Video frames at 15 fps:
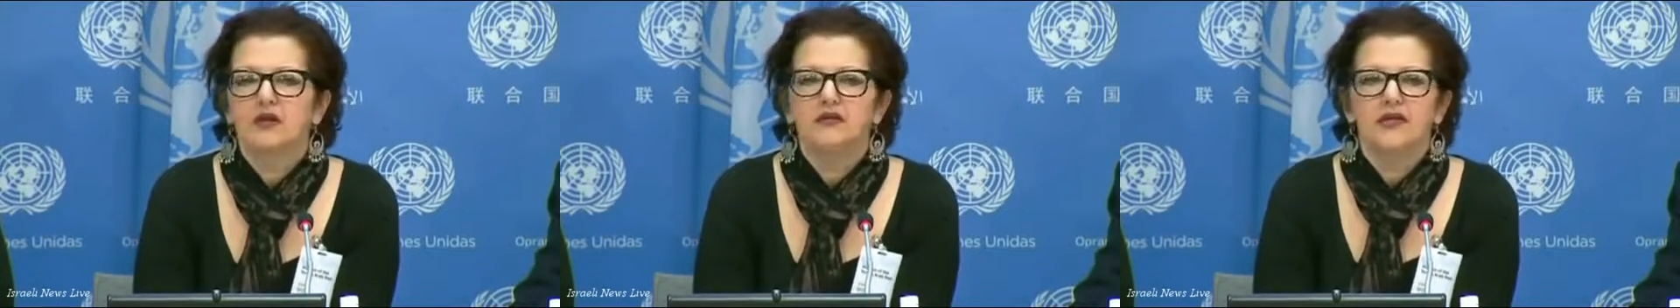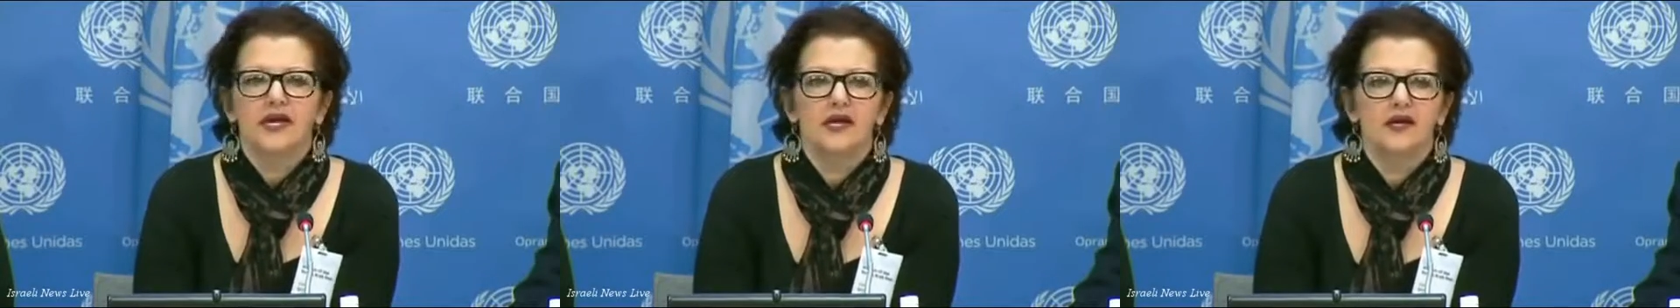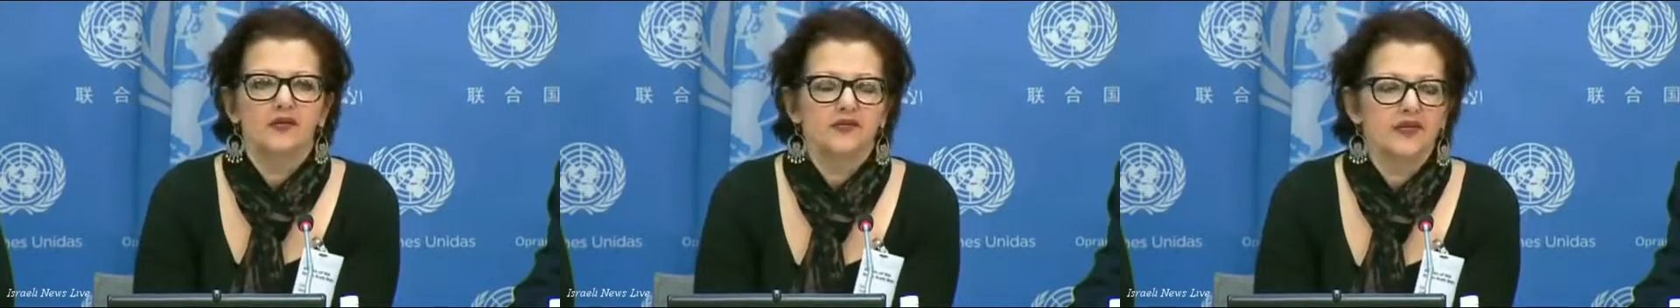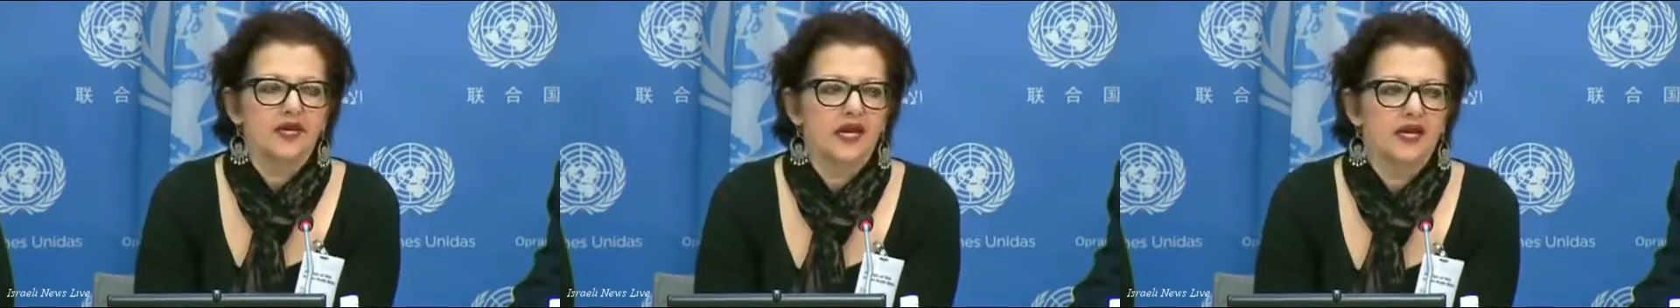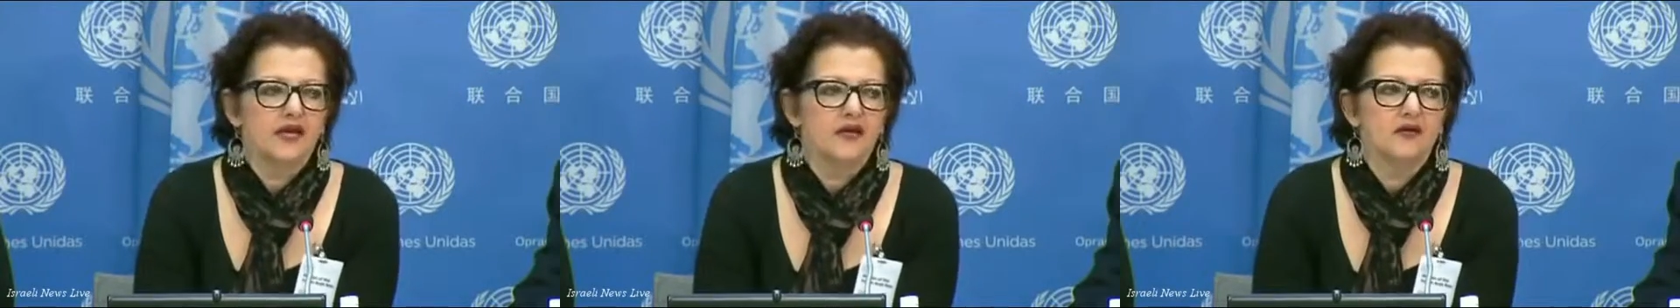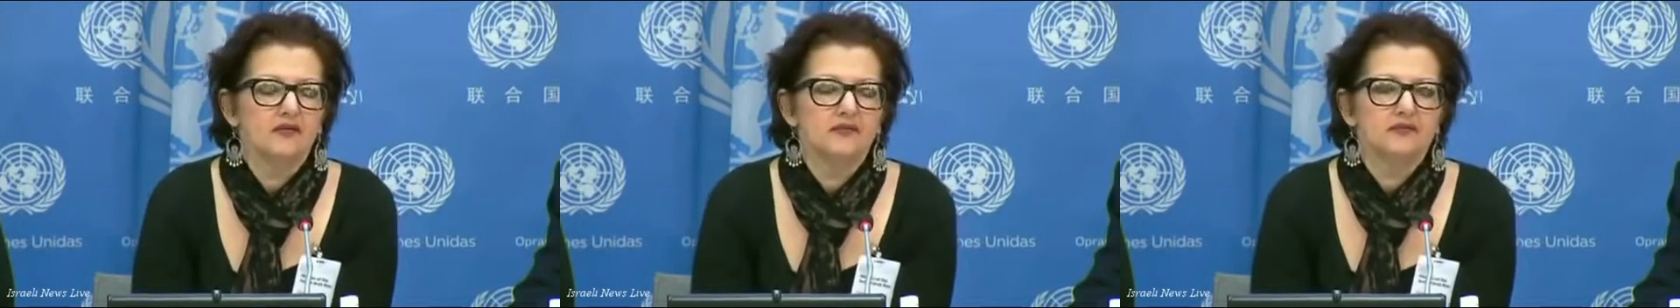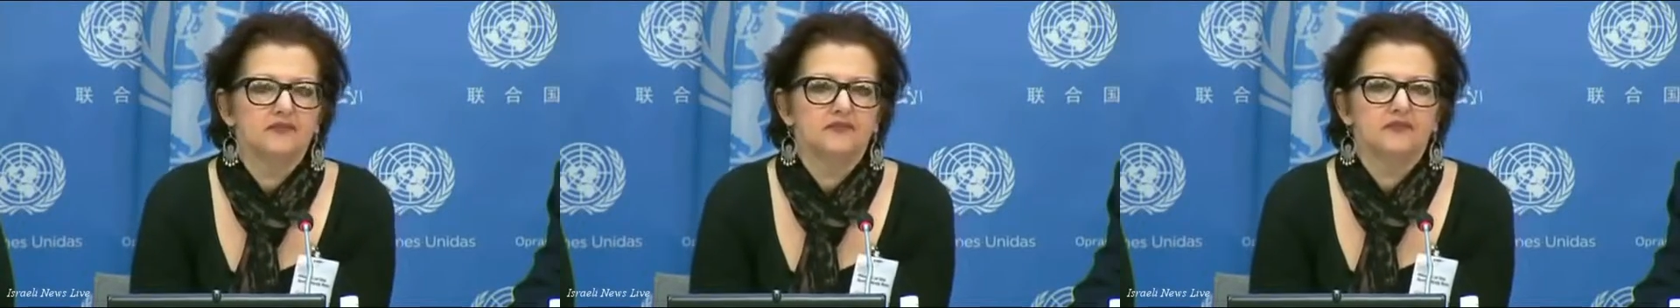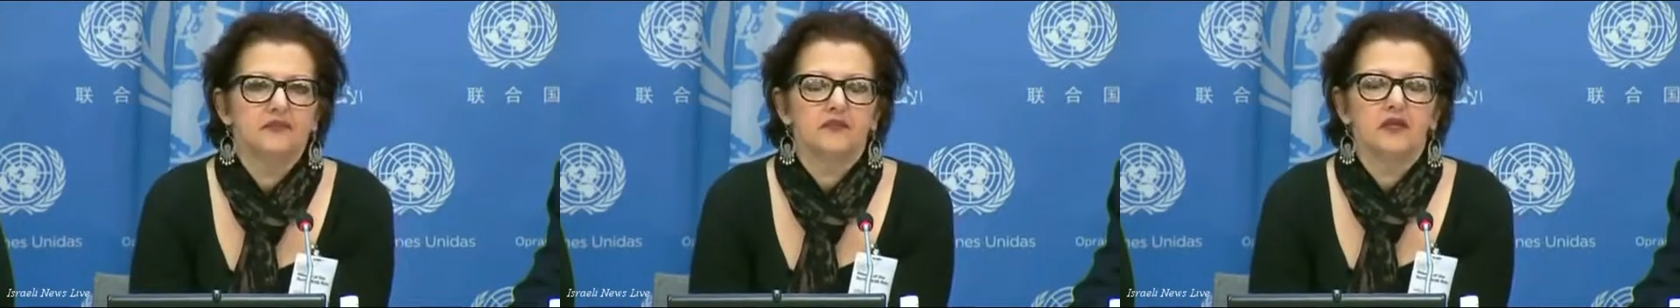the health care,
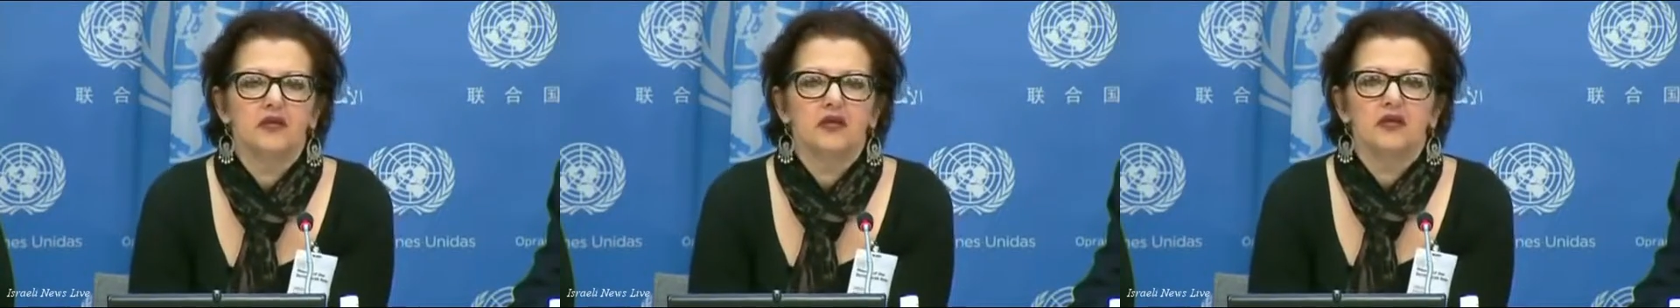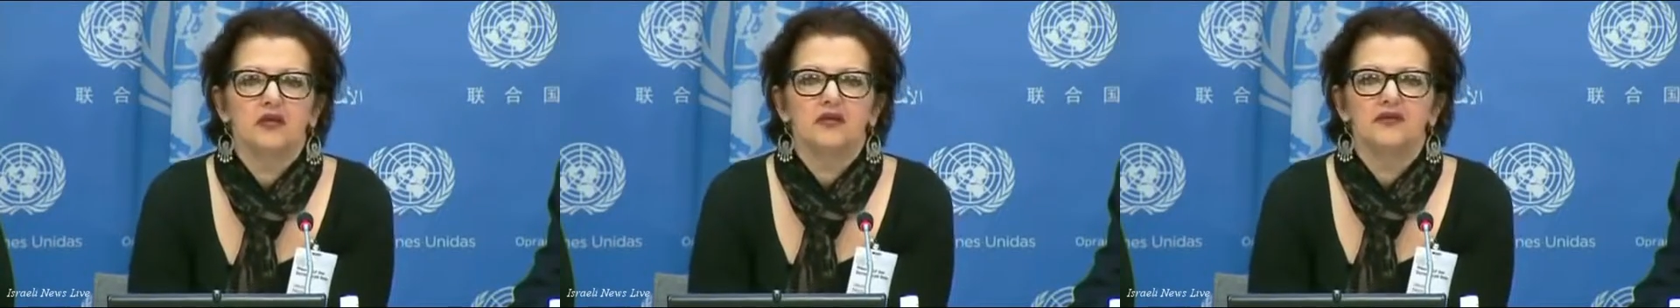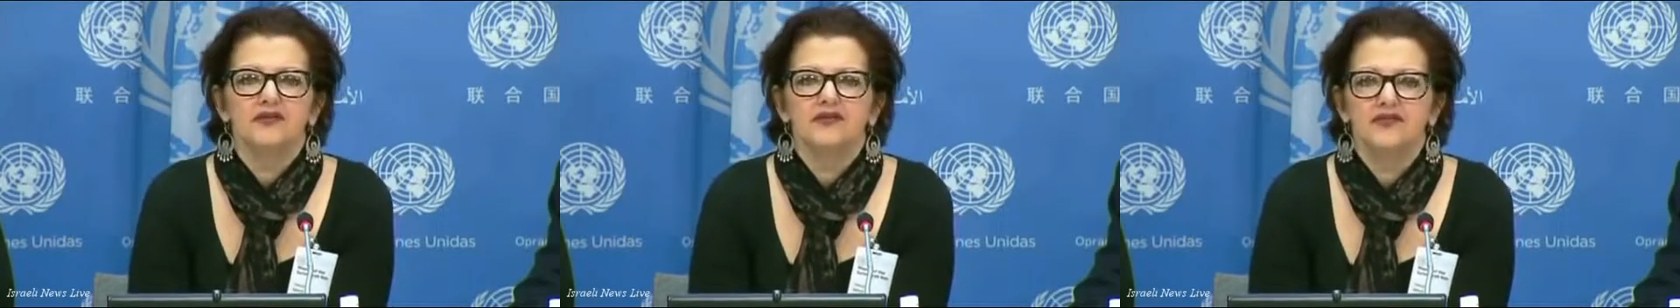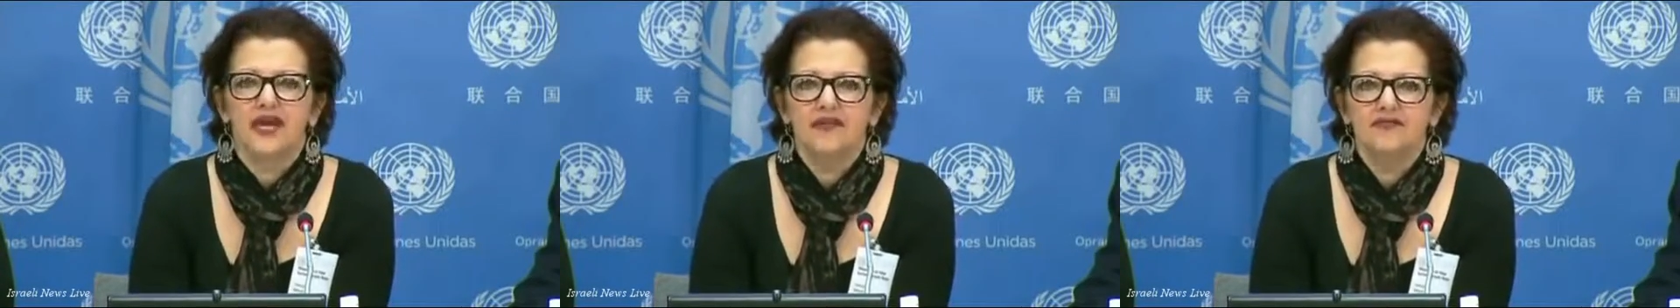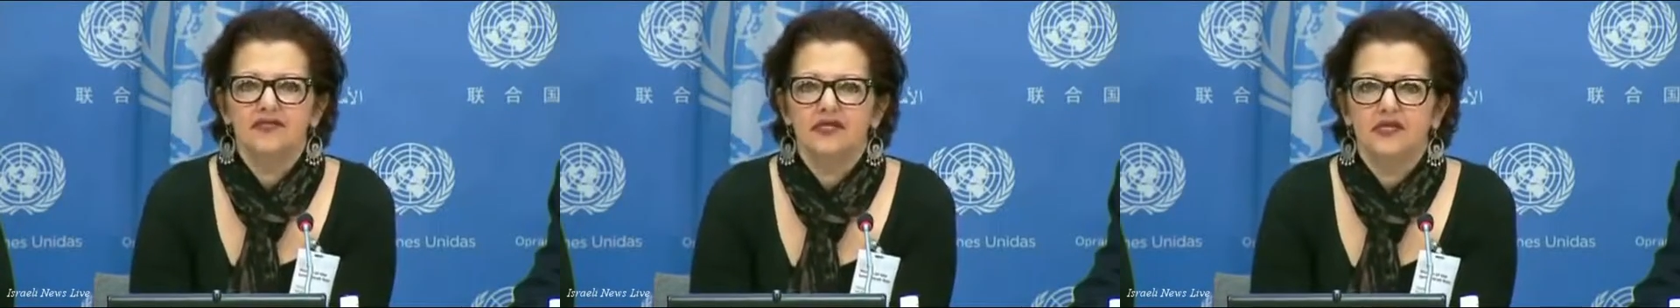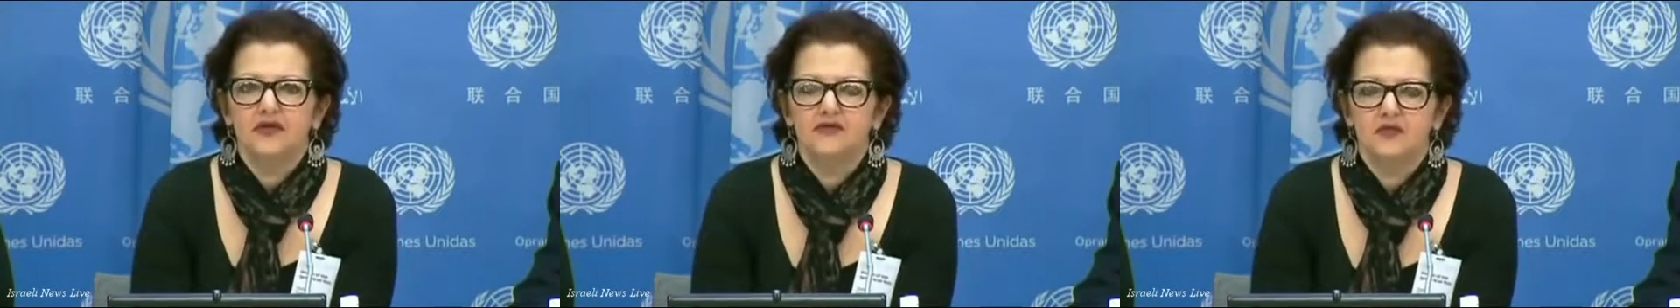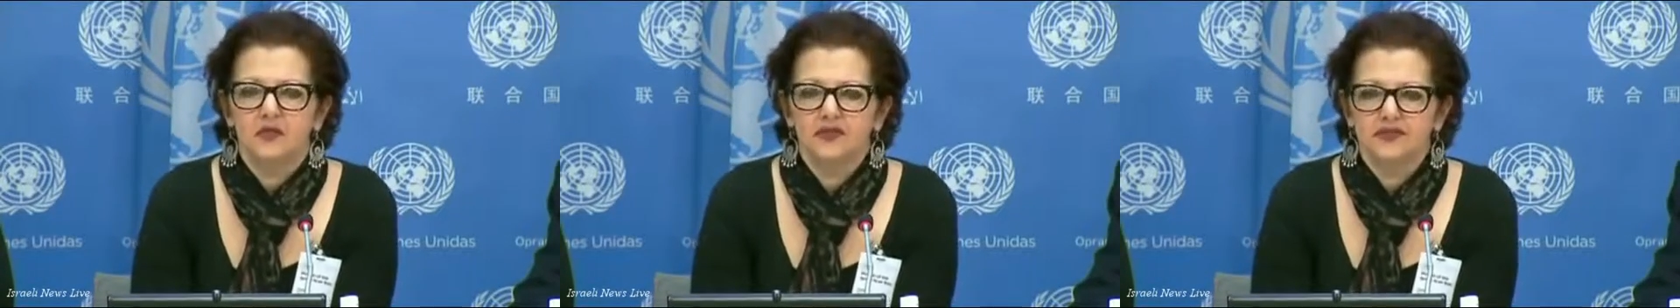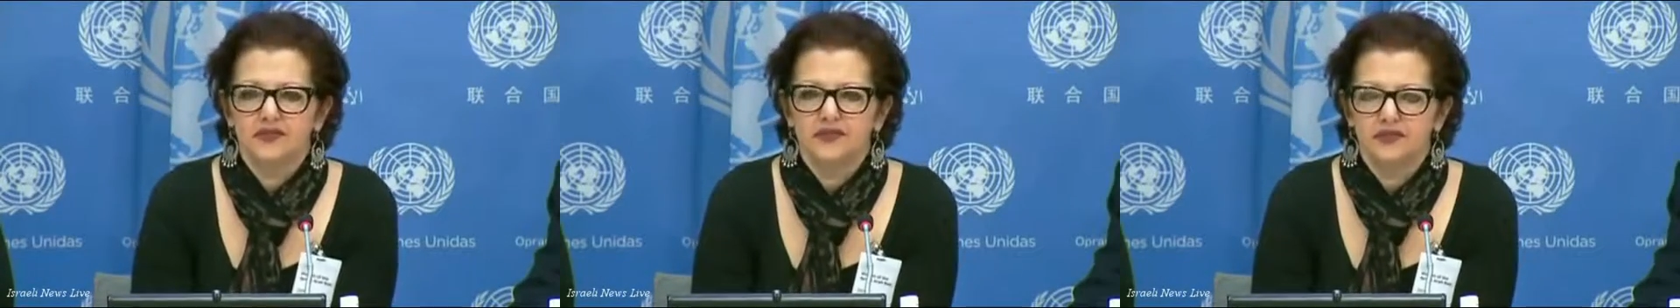the safety of
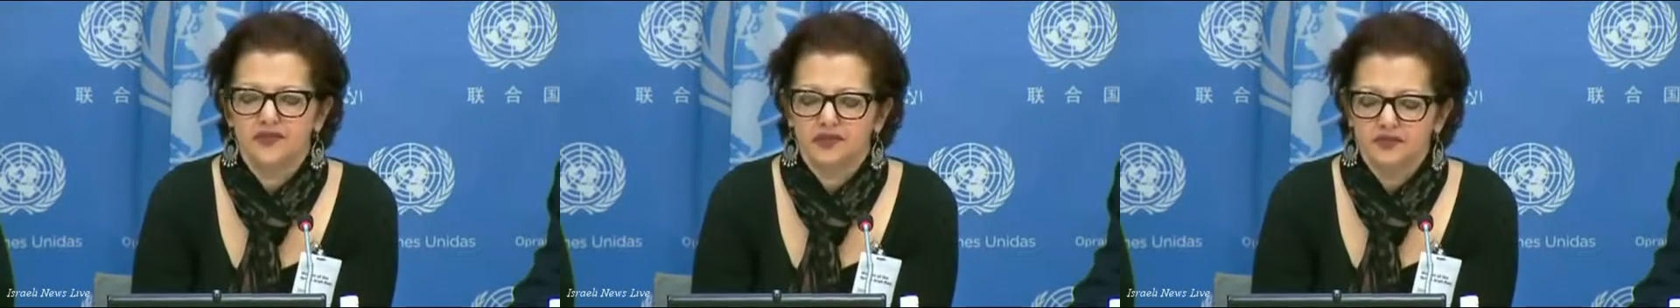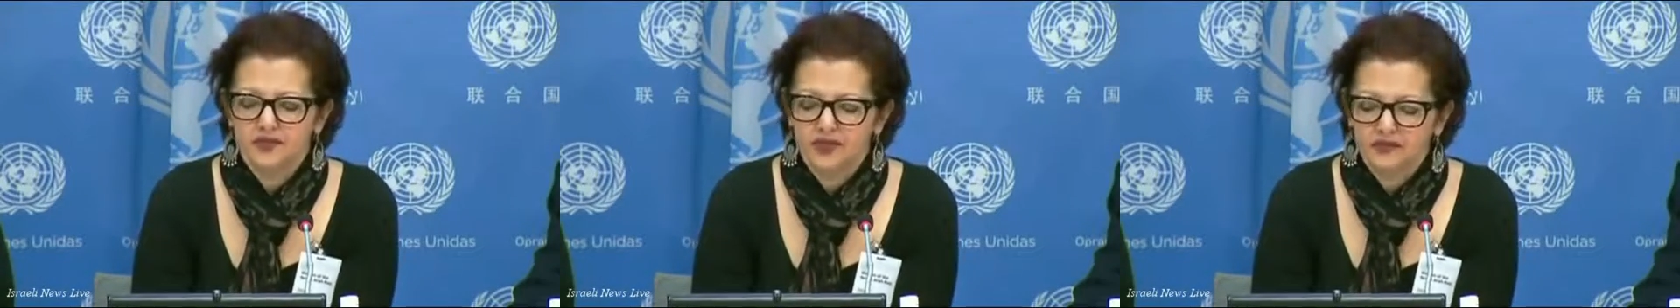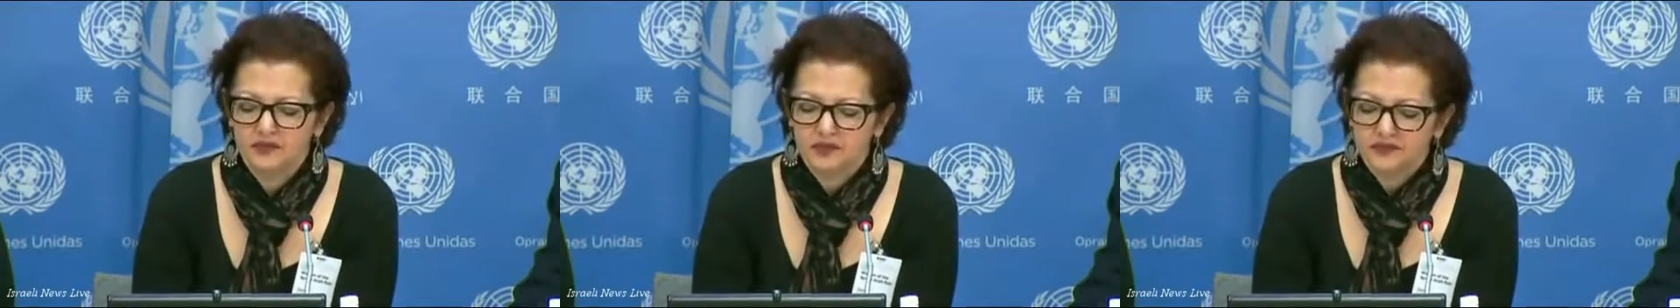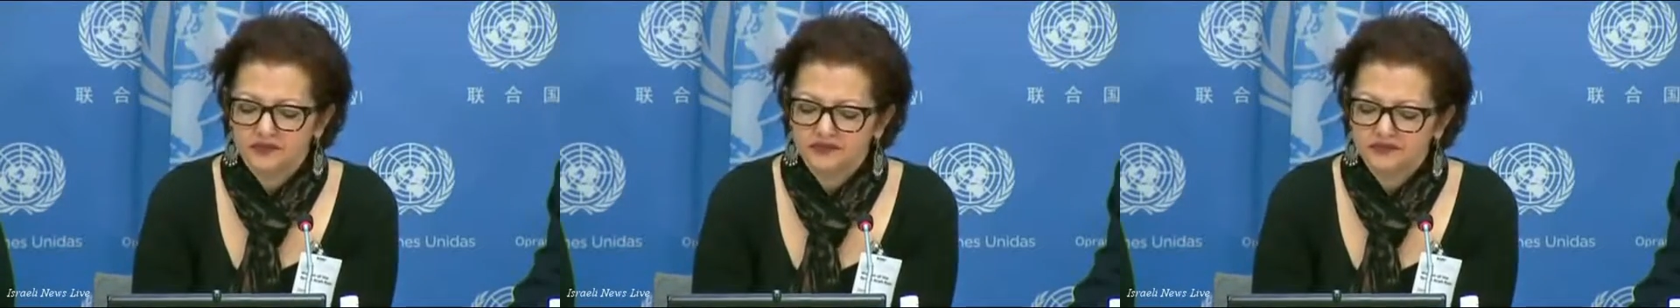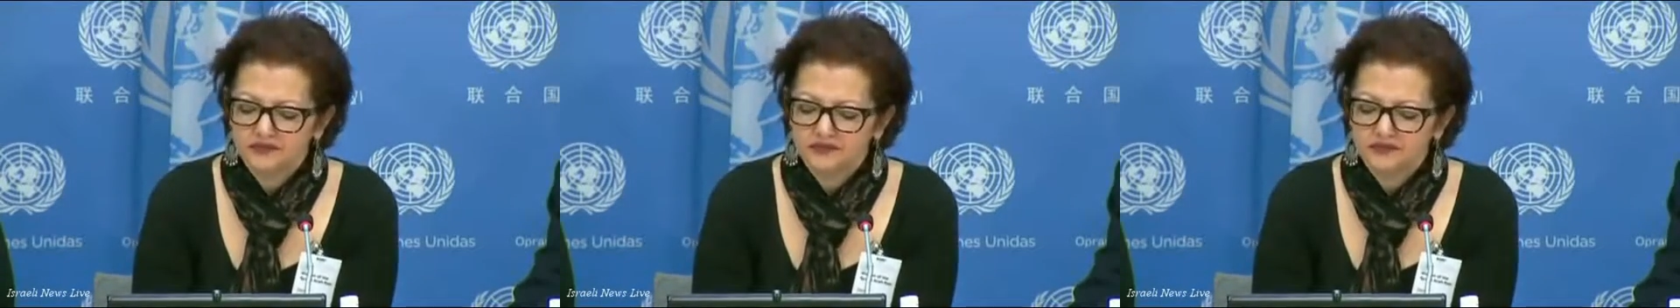all Syrian people.